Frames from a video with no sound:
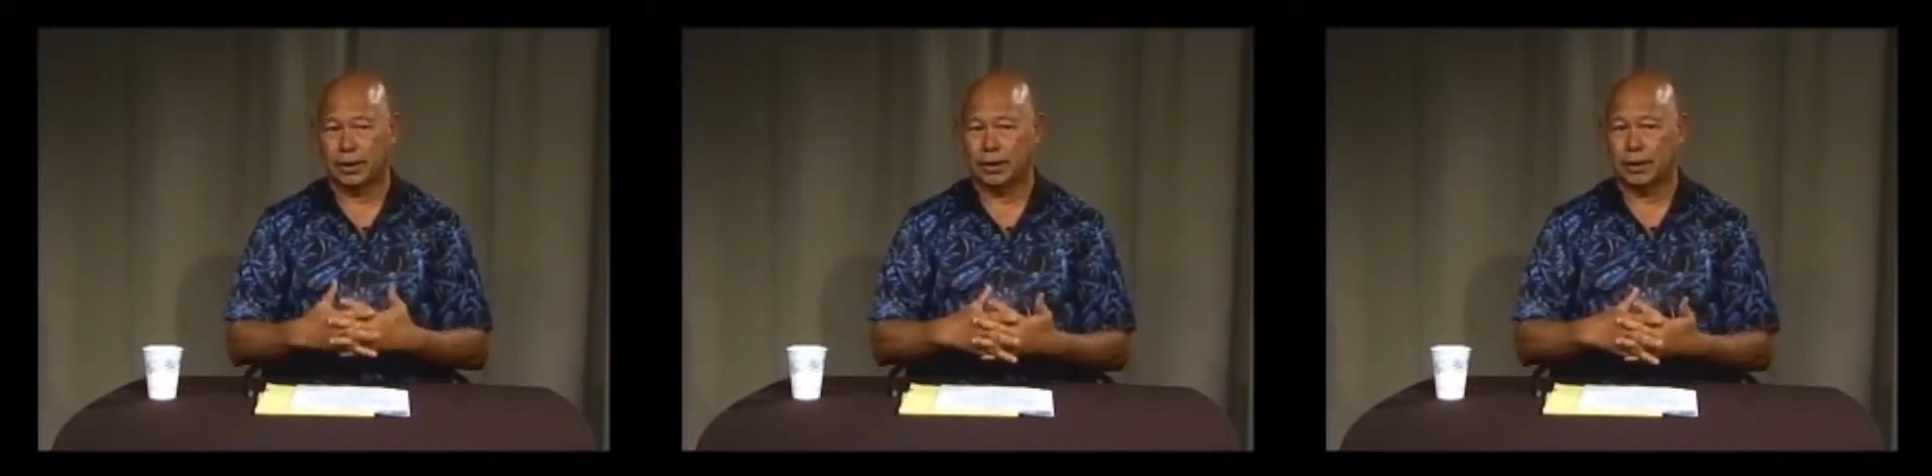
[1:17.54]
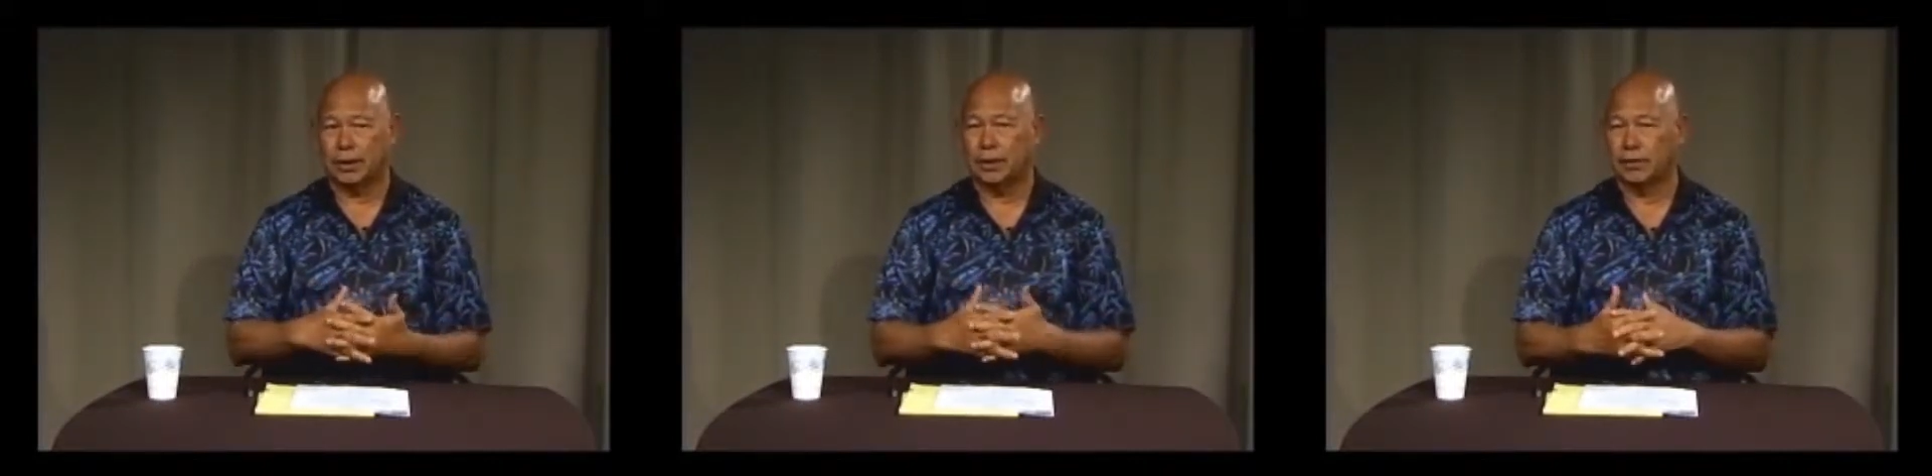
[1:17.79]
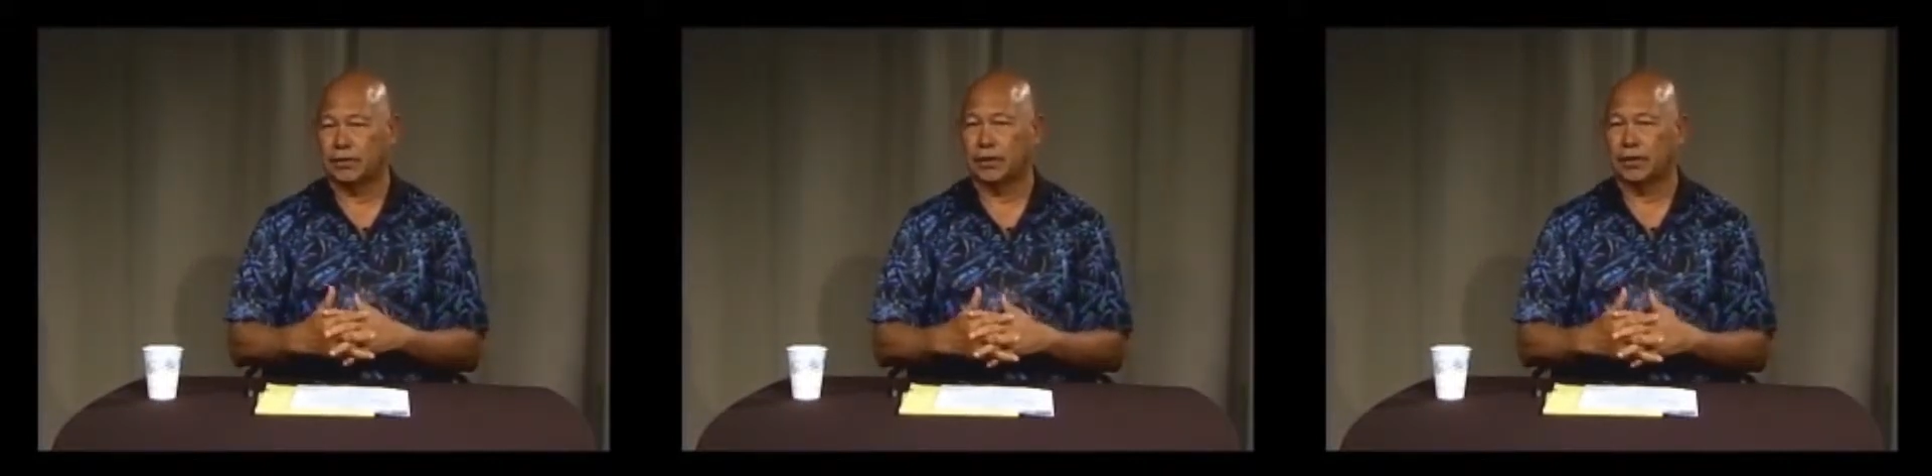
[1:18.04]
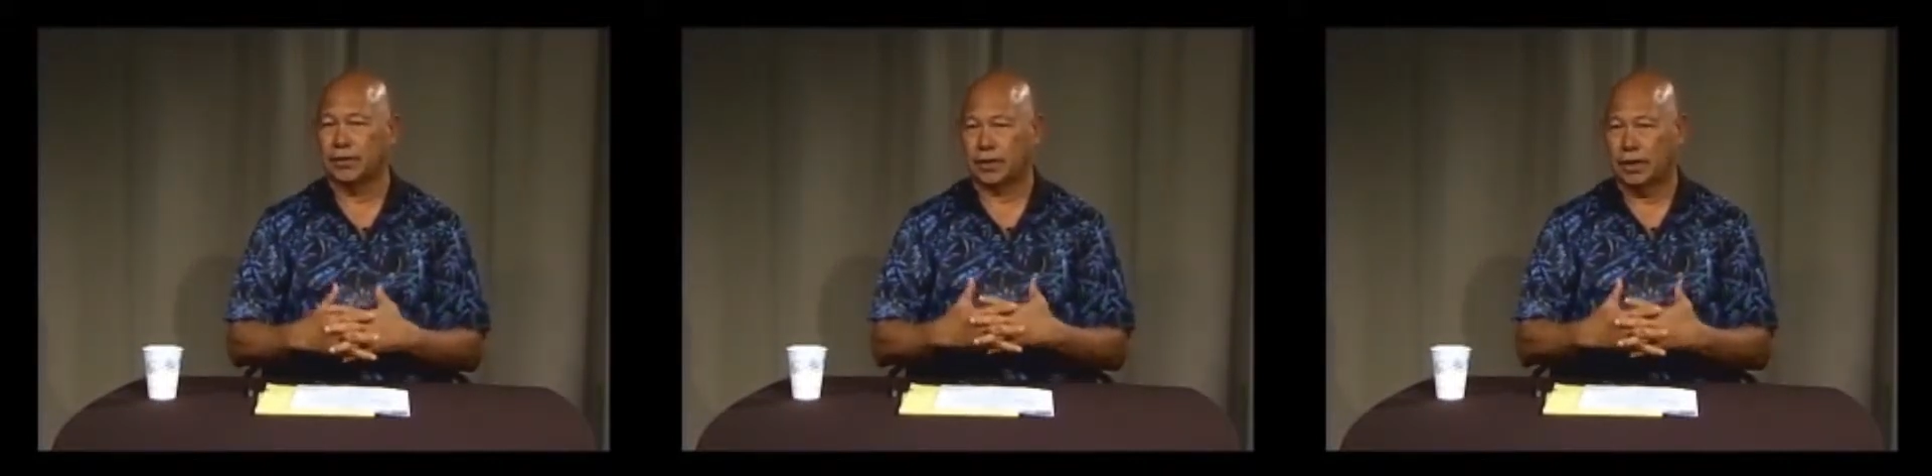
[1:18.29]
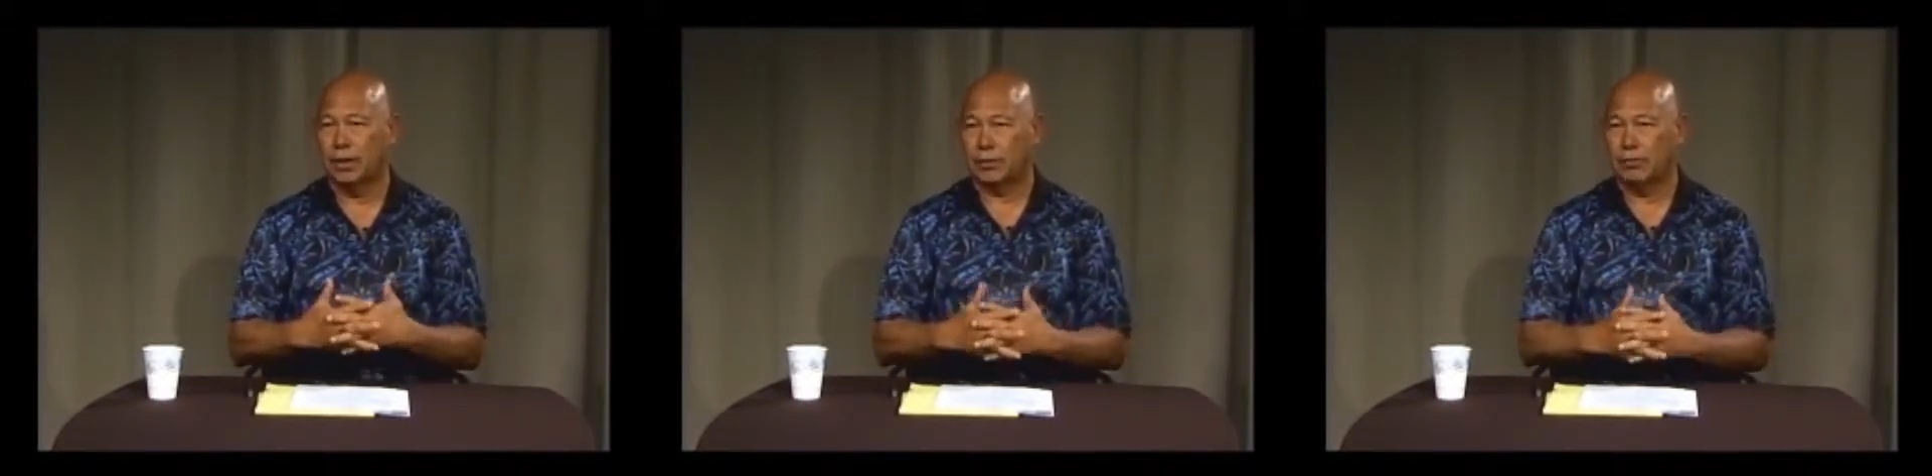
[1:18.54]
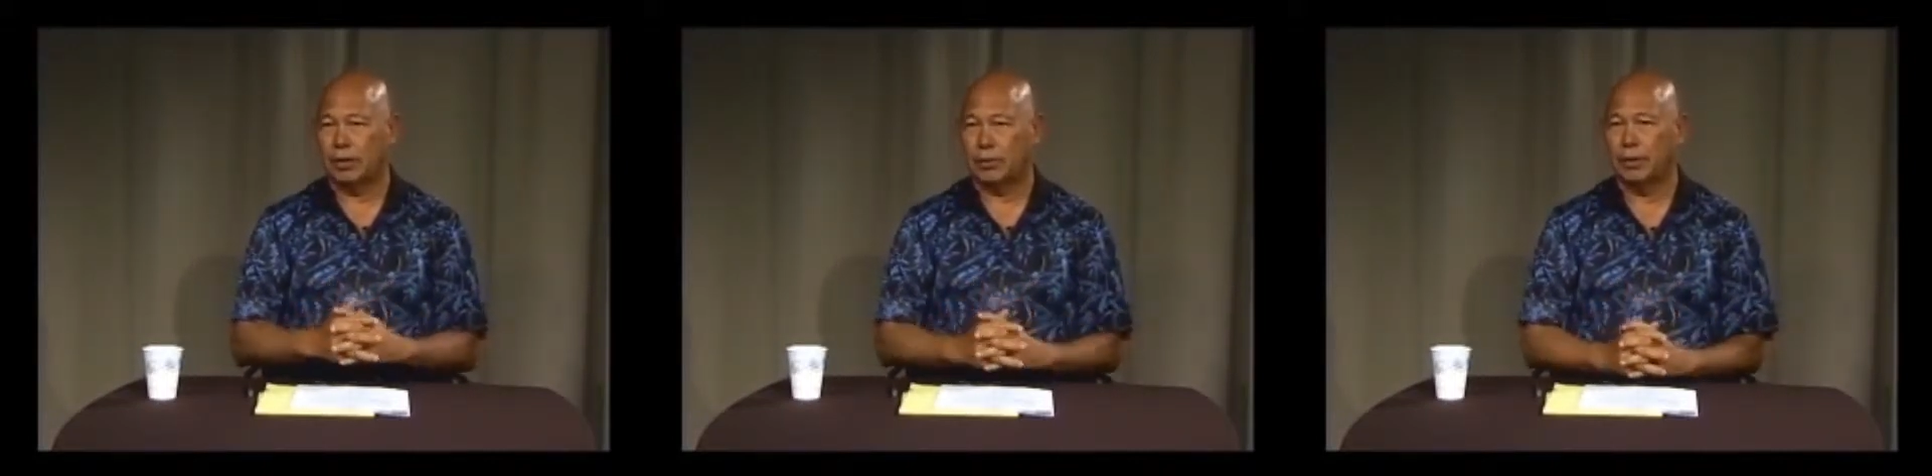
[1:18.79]
difference
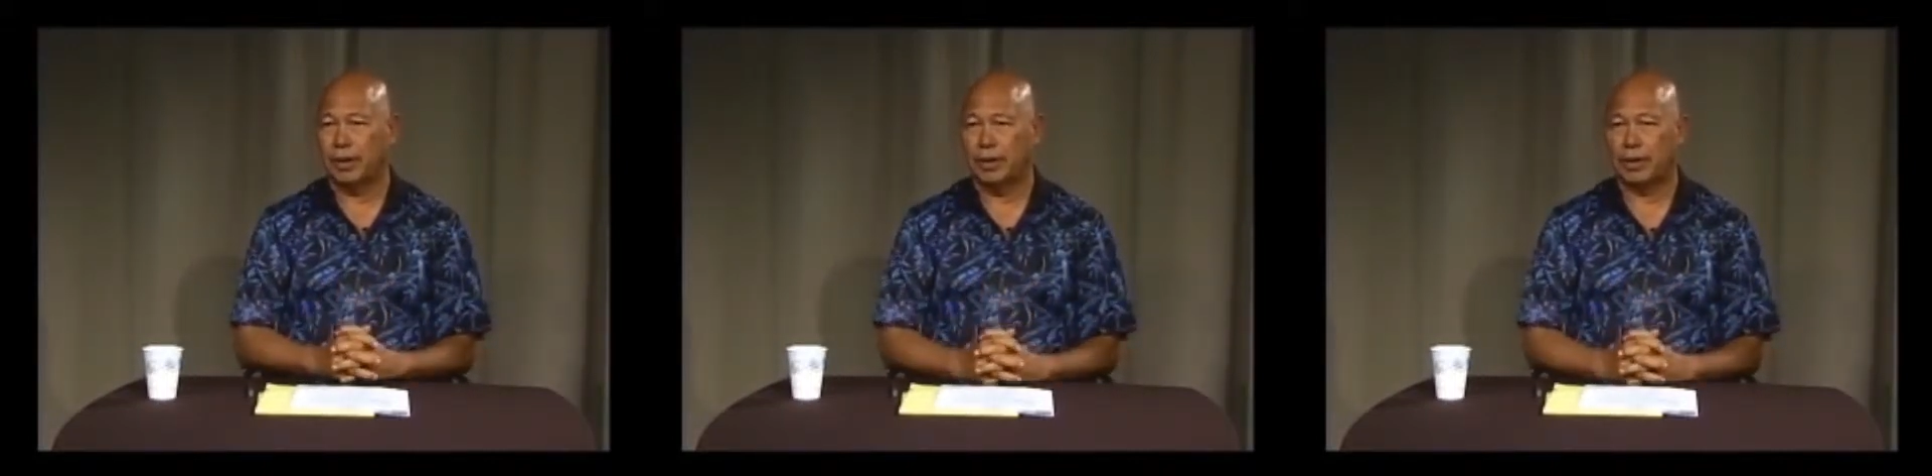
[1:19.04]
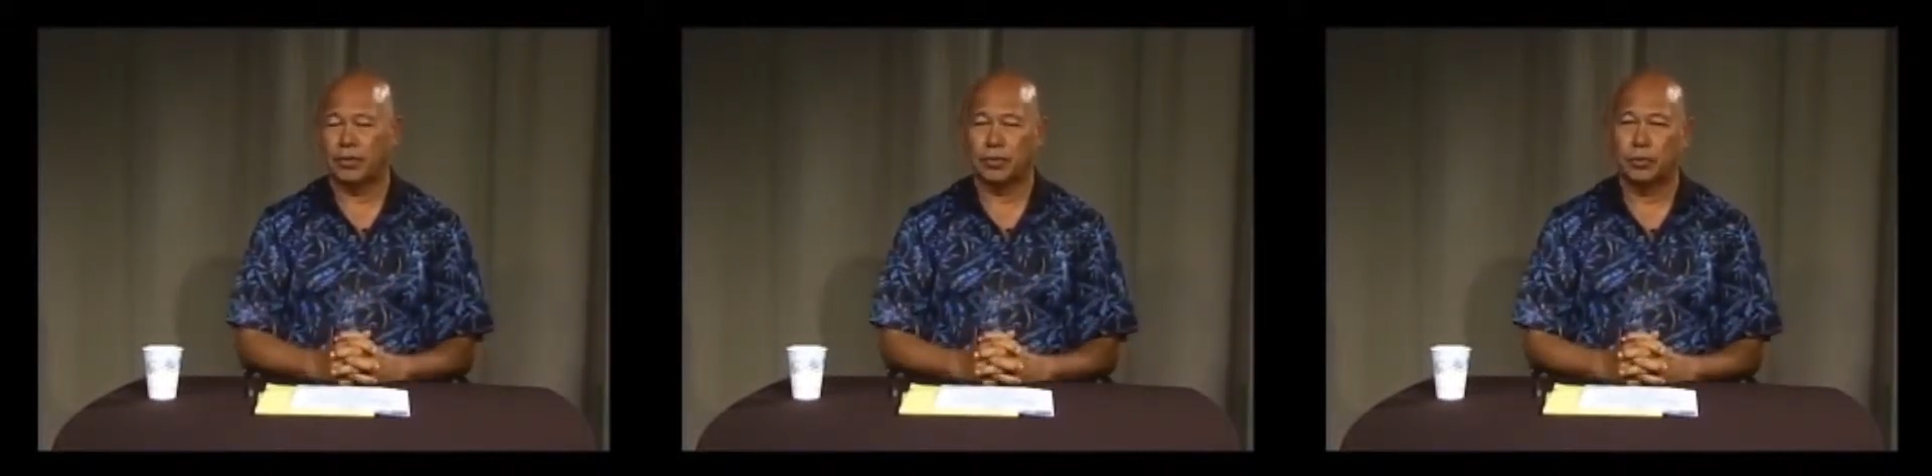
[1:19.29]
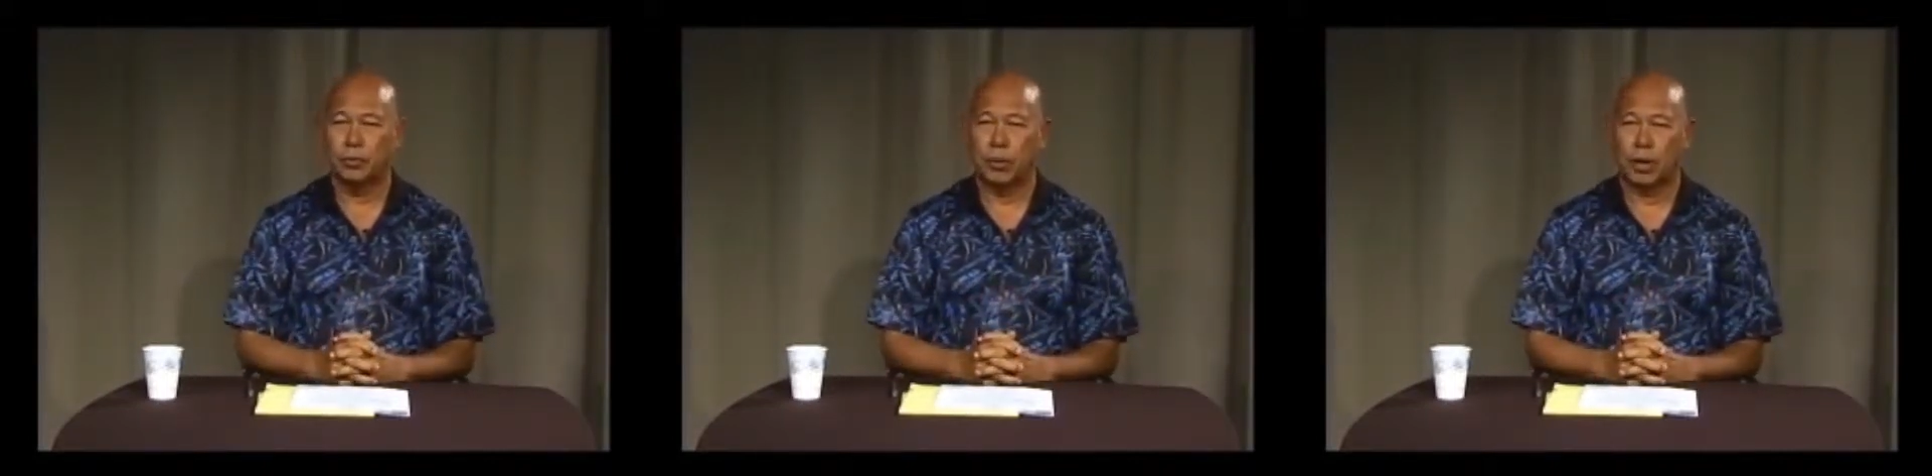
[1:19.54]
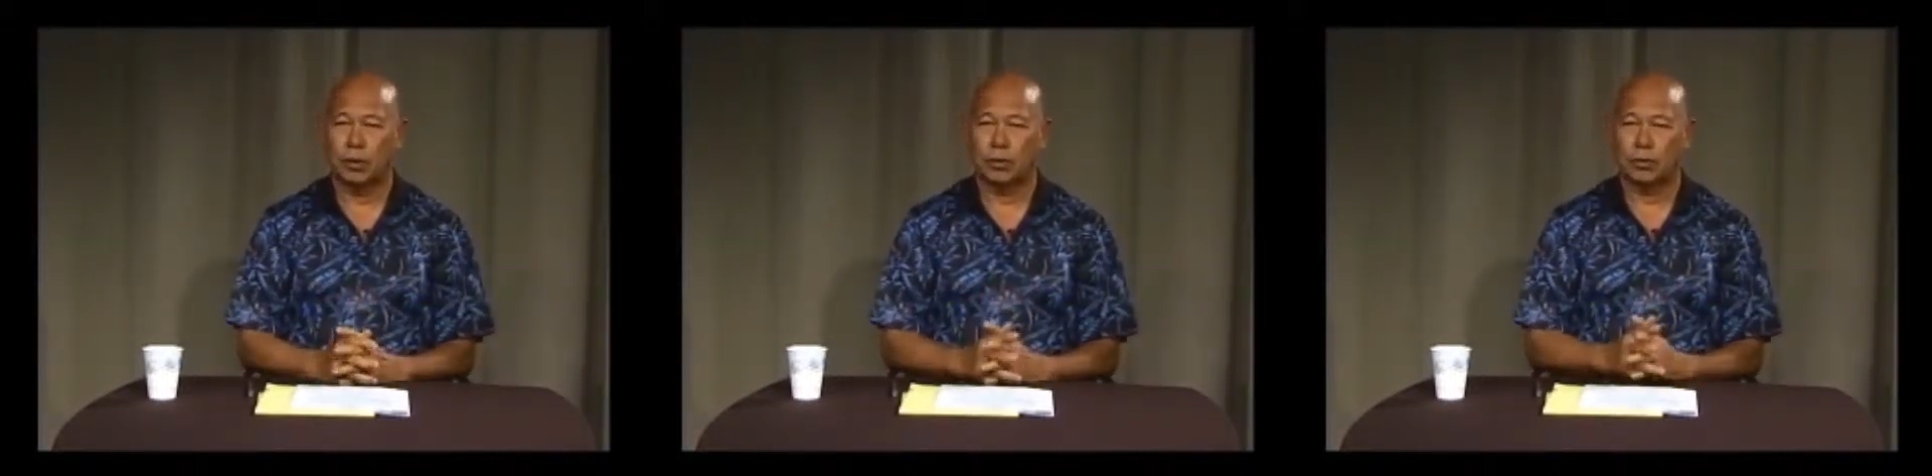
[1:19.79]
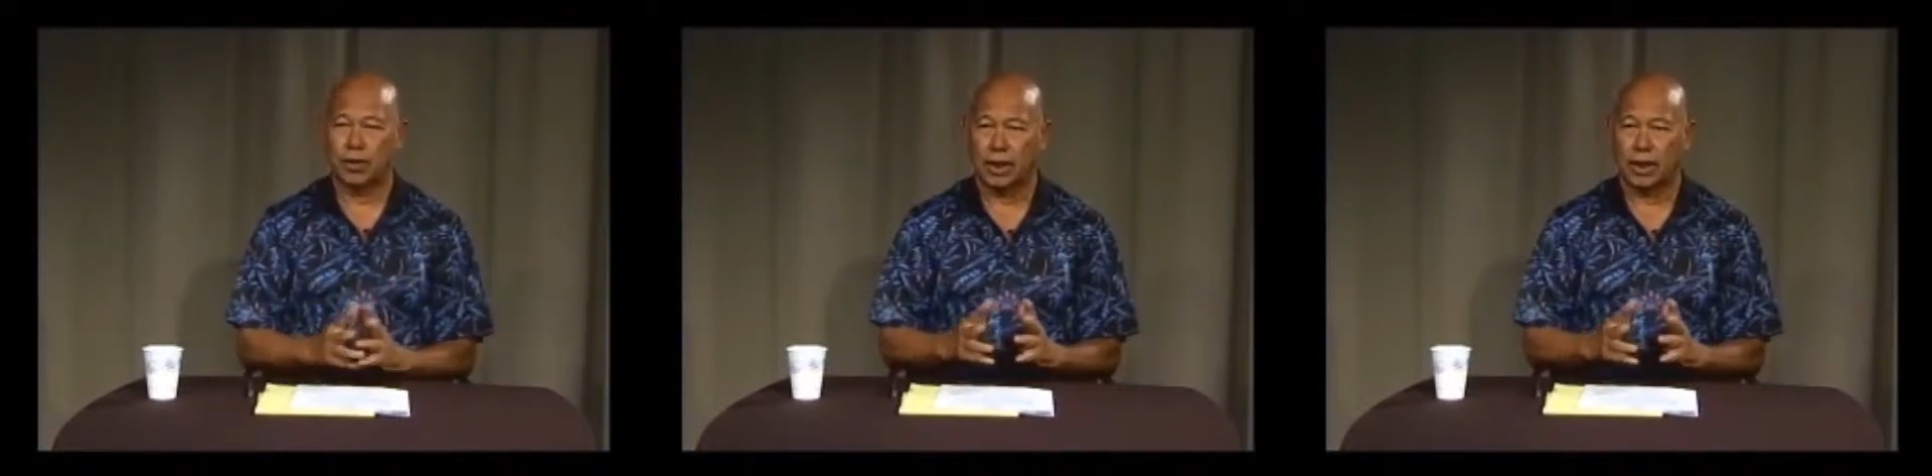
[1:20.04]
between these two models,